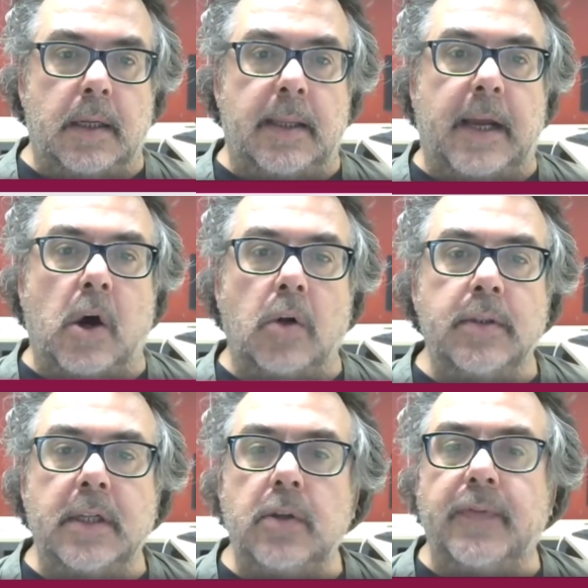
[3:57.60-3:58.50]
The
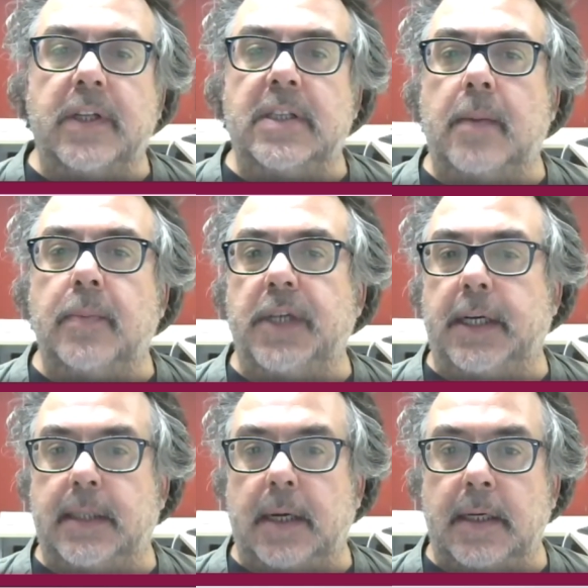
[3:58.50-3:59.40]
content of the
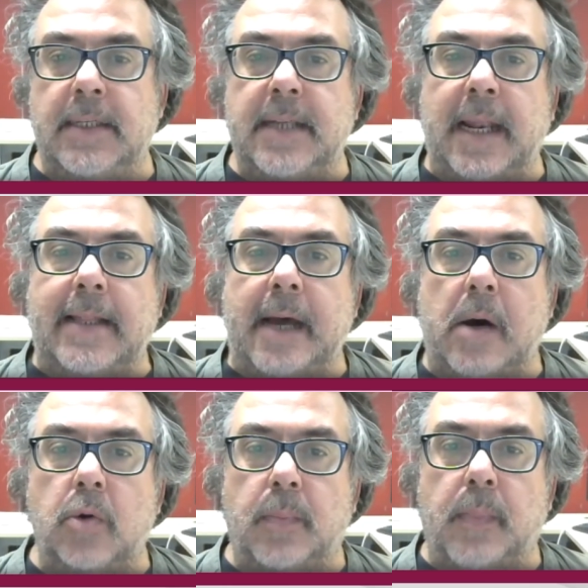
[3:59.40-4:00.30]
subject is laid
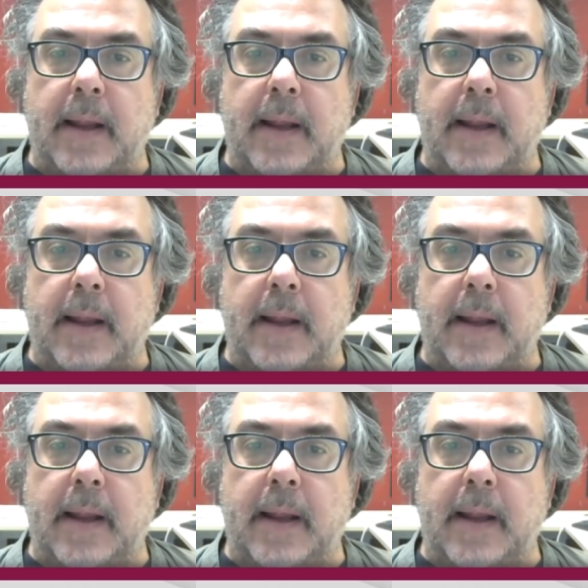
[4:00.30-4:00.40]
out by